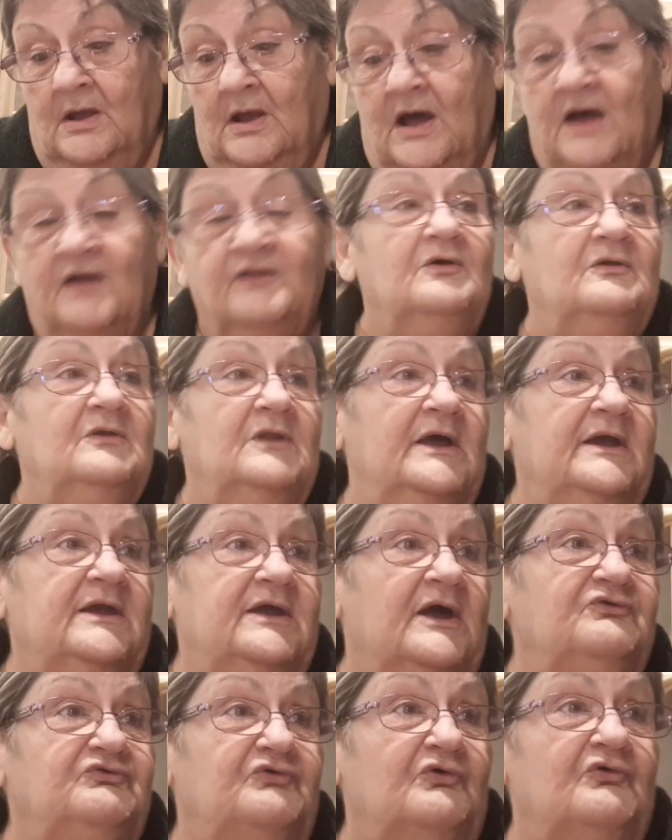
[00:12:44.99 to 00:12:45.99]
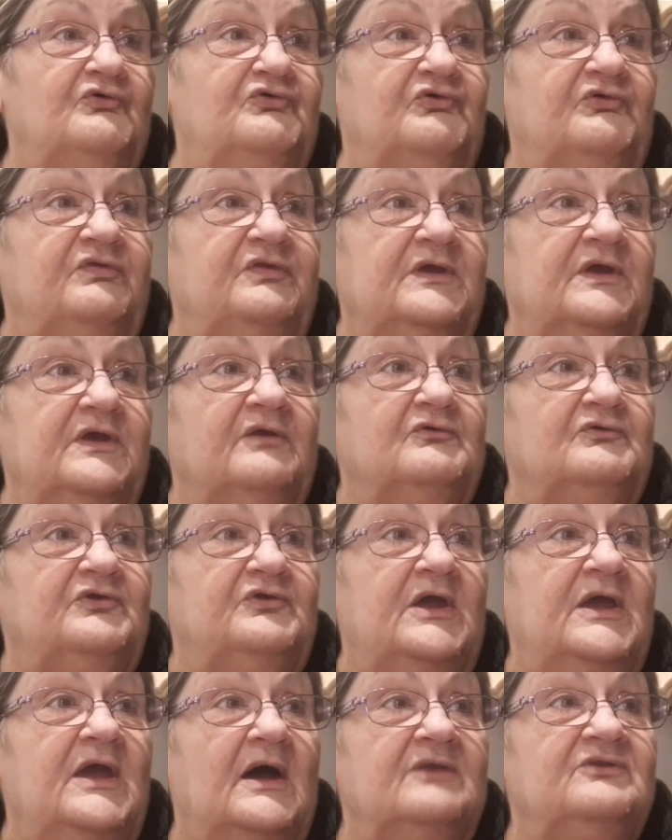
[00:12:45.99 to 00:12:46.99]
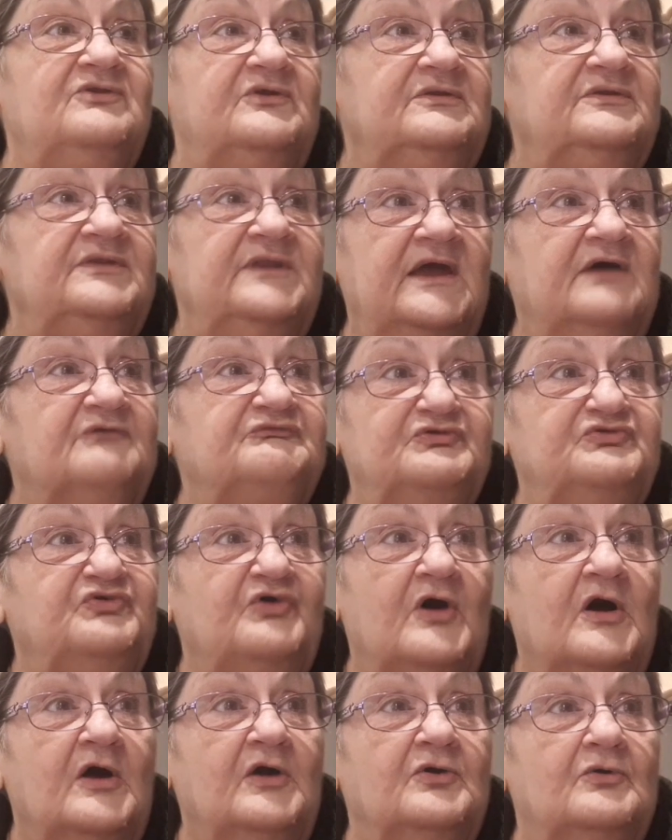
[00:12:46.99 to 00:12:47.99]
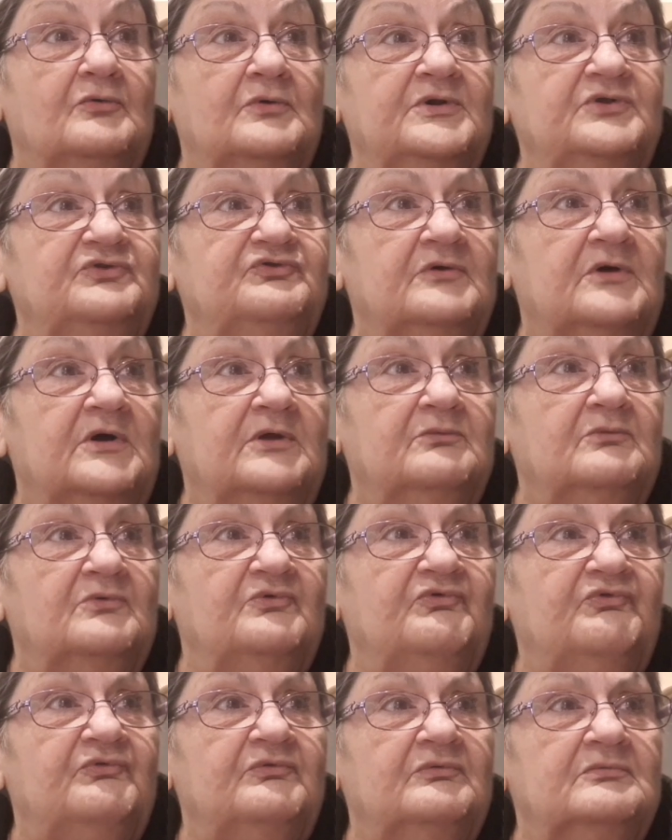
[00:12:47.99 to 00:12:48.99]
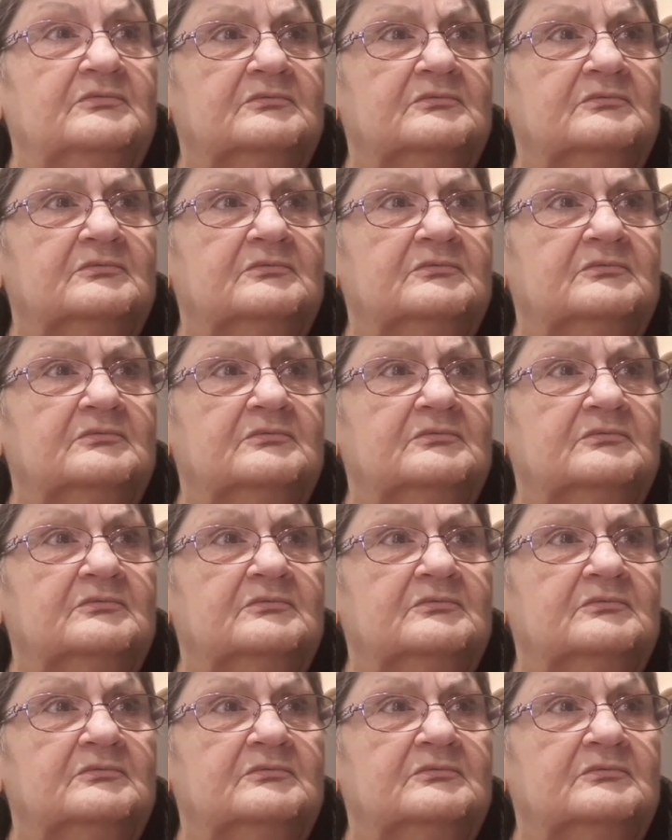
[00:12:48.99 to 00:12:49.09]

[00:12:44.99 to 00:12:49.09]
Although, like I told you the other day, I didn't have a taco until I was,